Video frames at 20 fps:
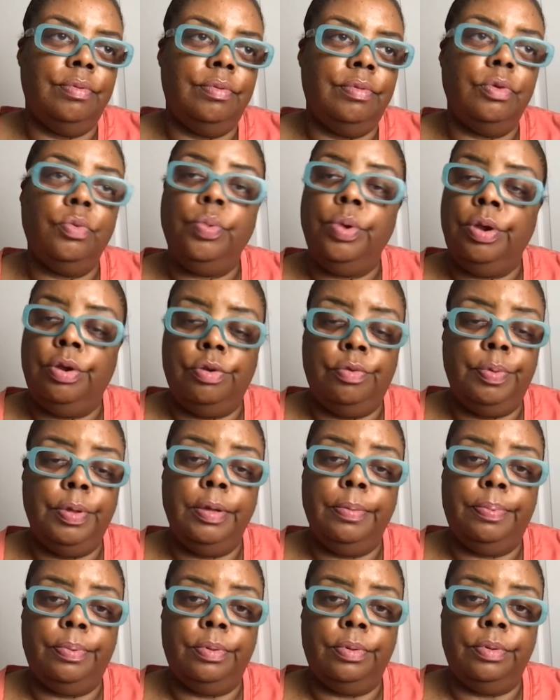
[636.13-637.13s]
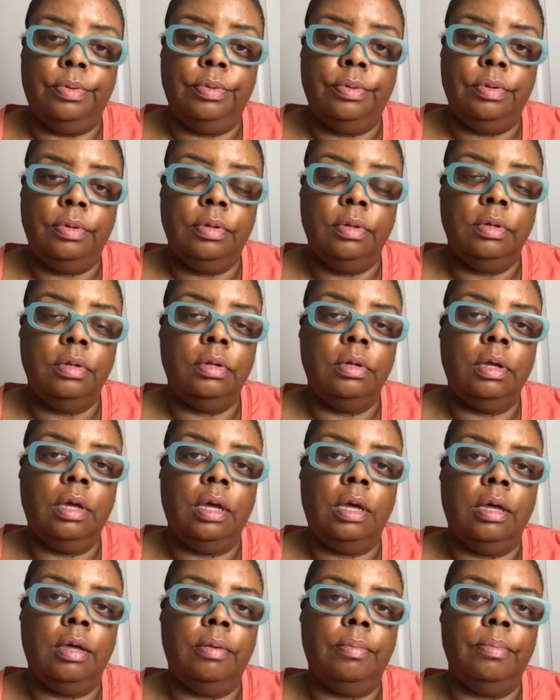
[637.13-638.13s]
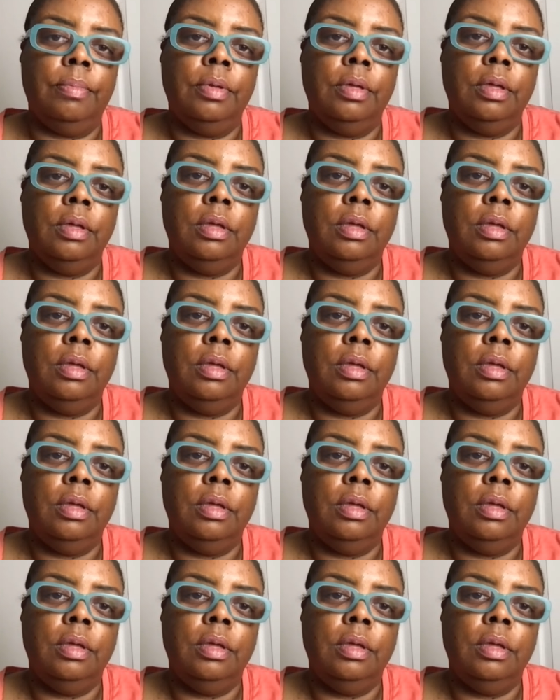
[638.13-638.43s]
the weird people um,